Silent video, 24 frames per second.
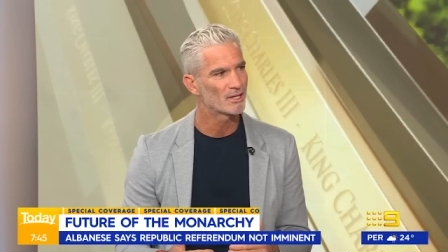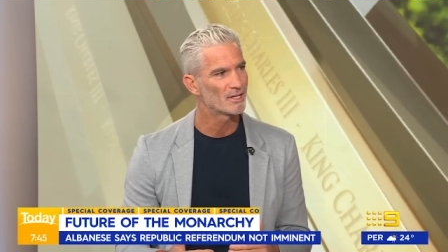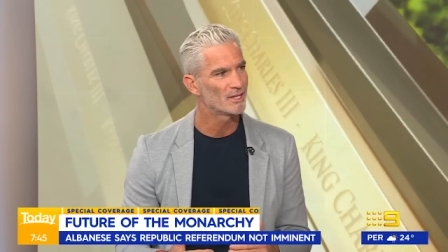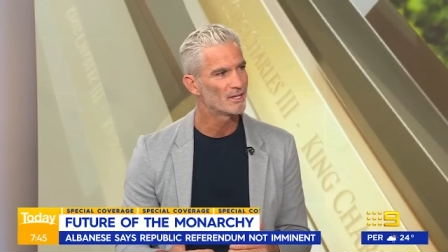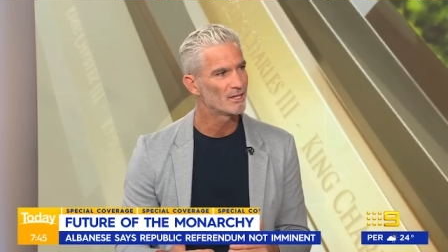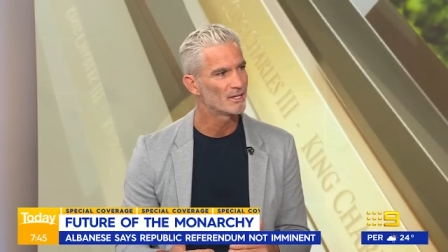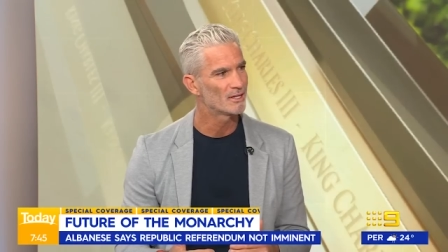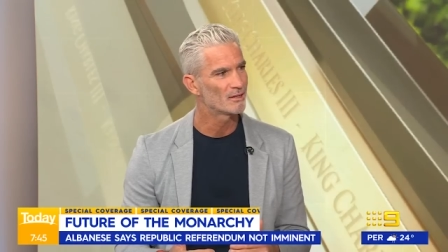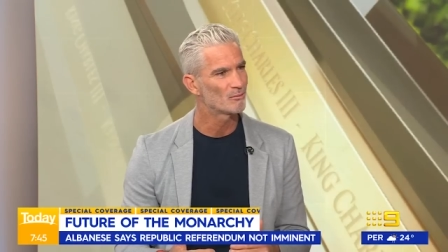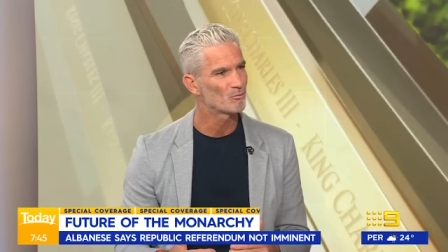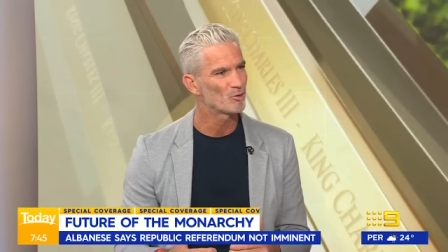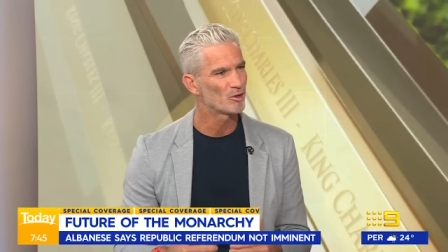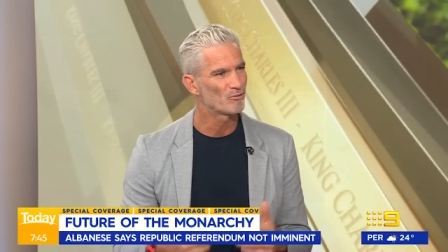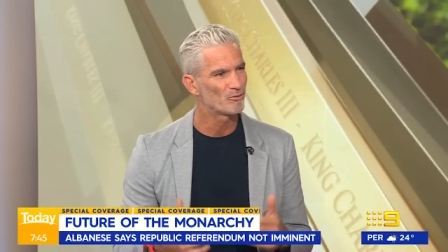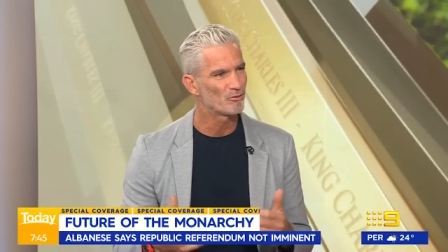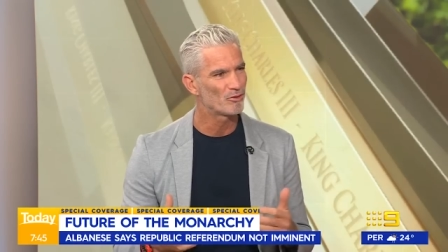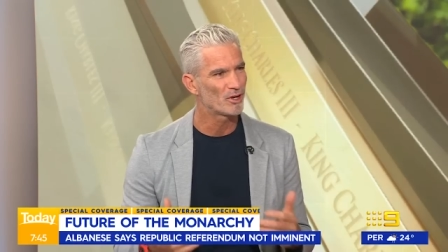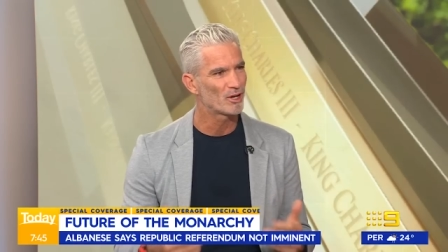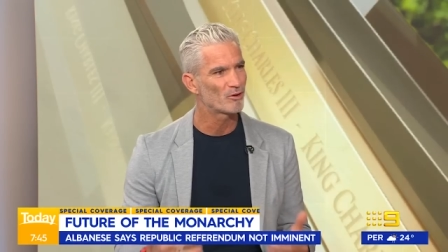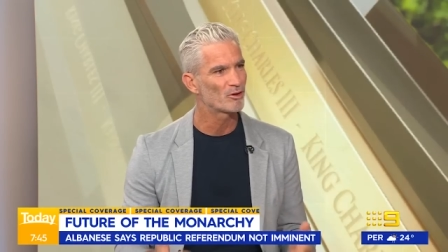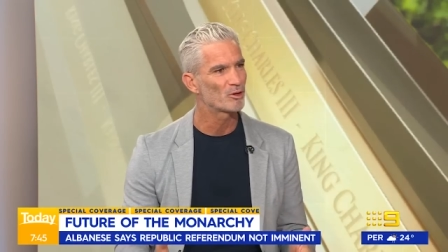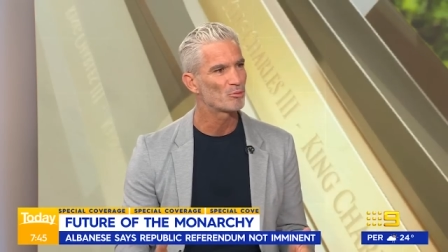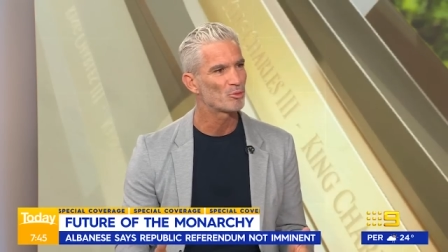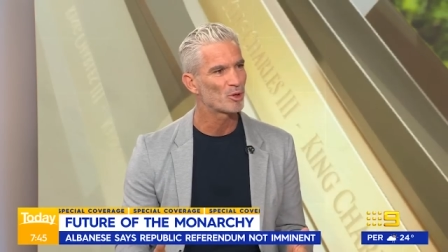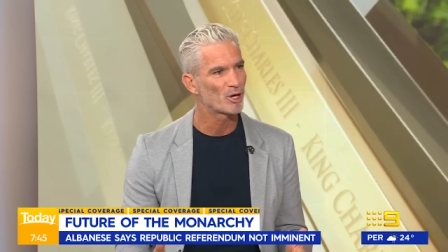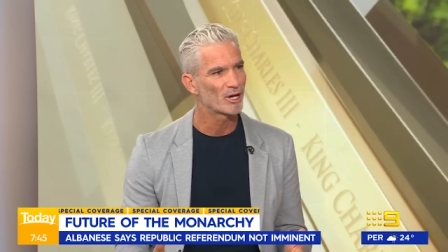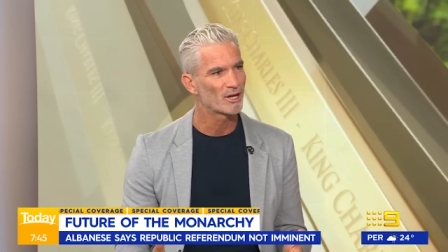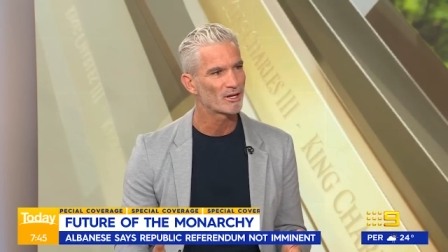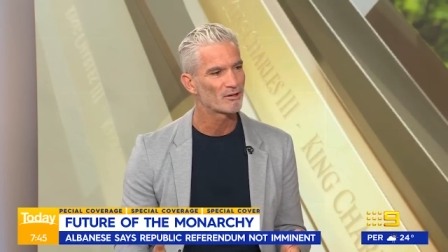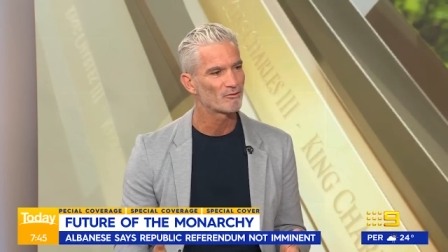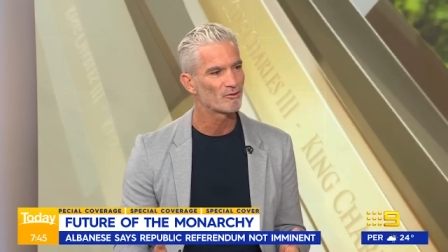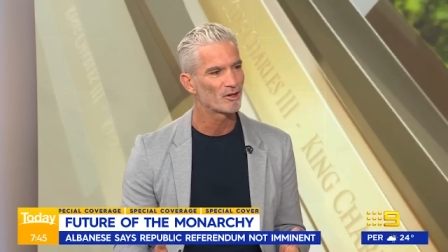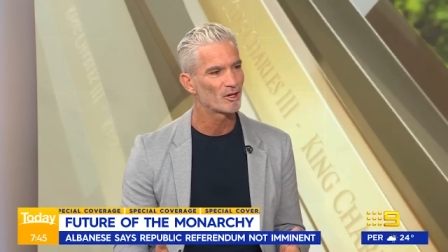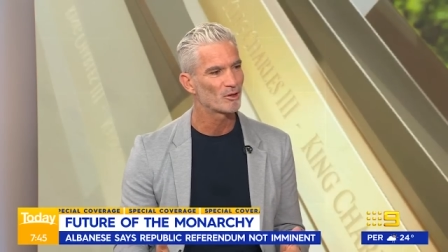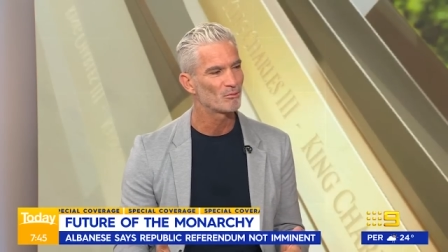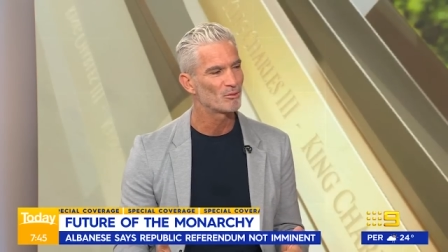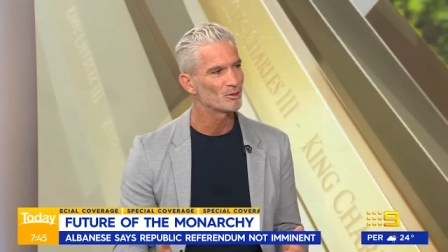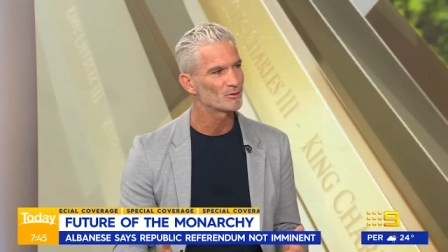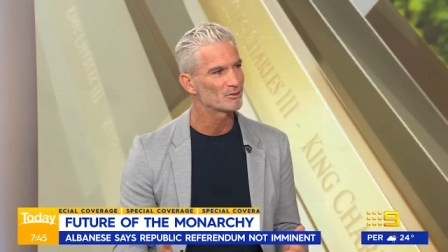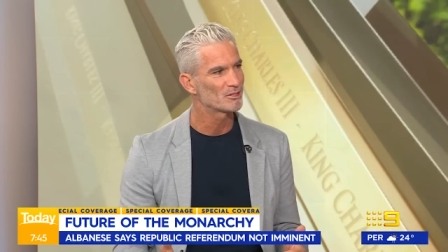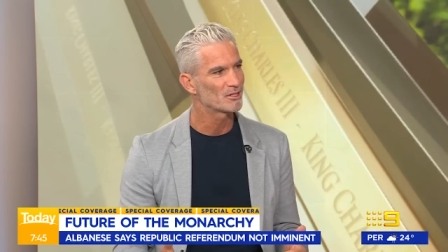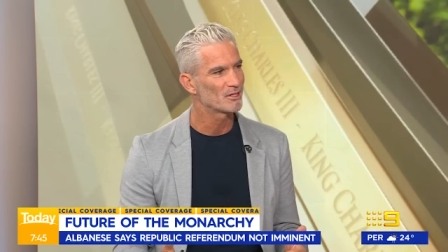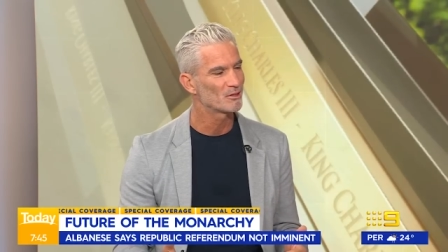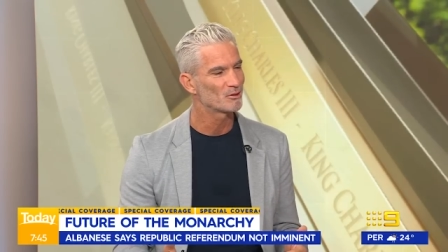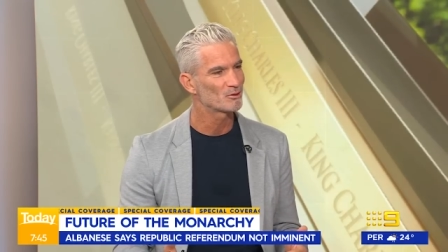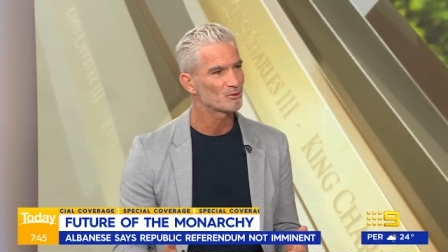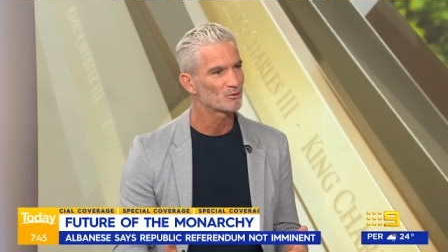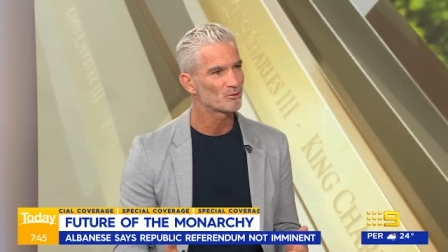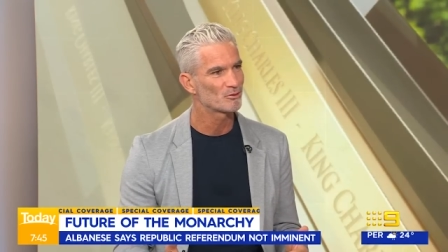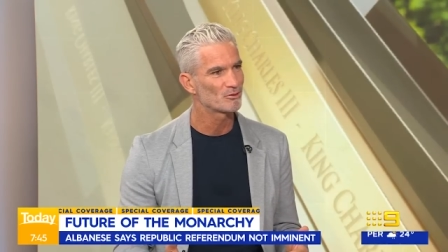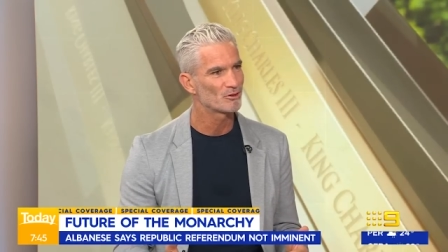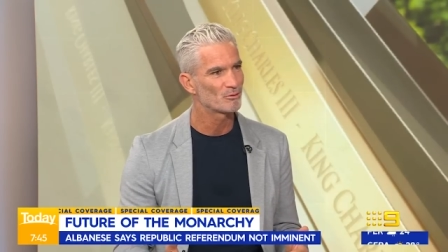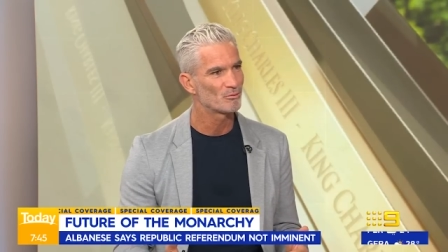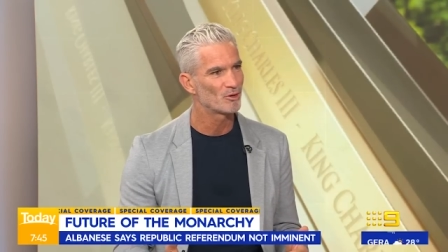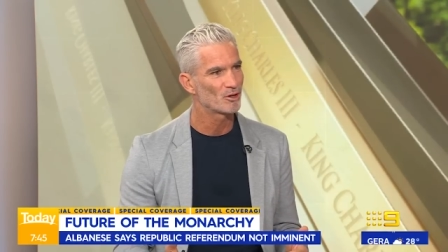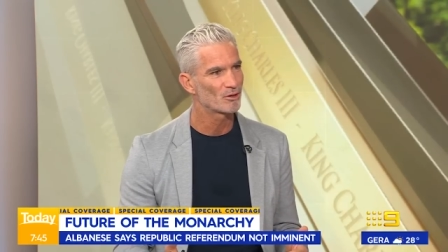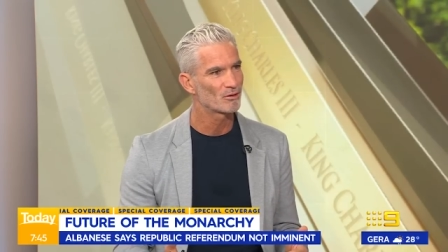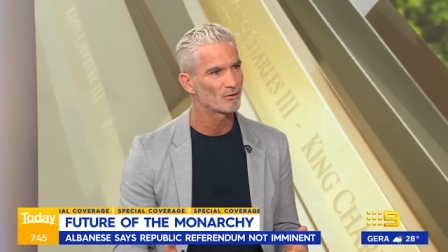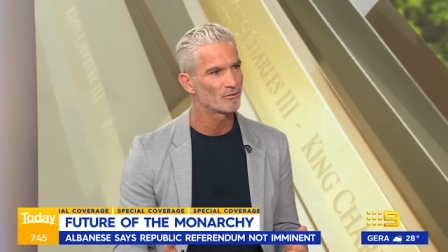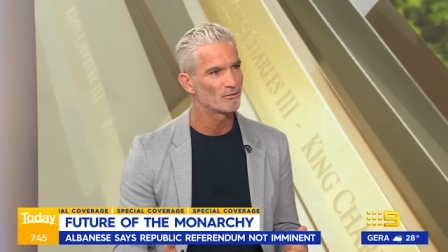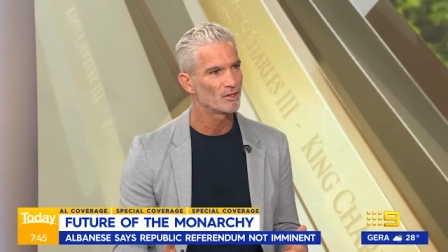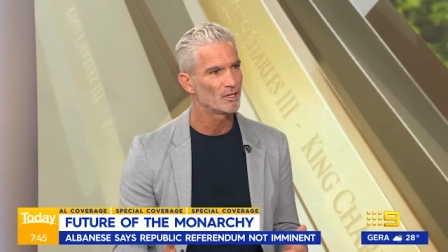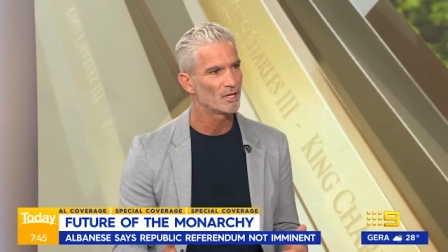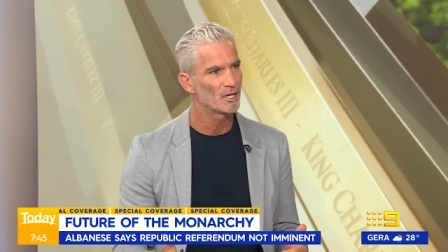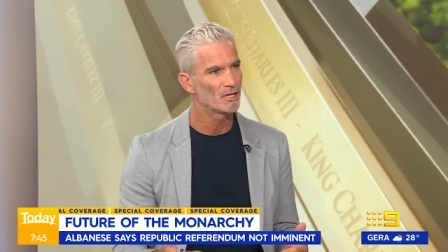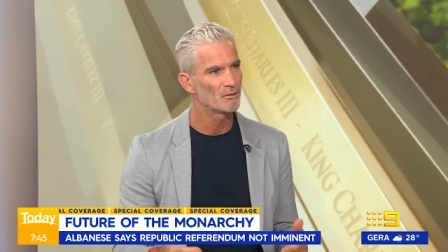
here, and we're very proud of our multicultural demography.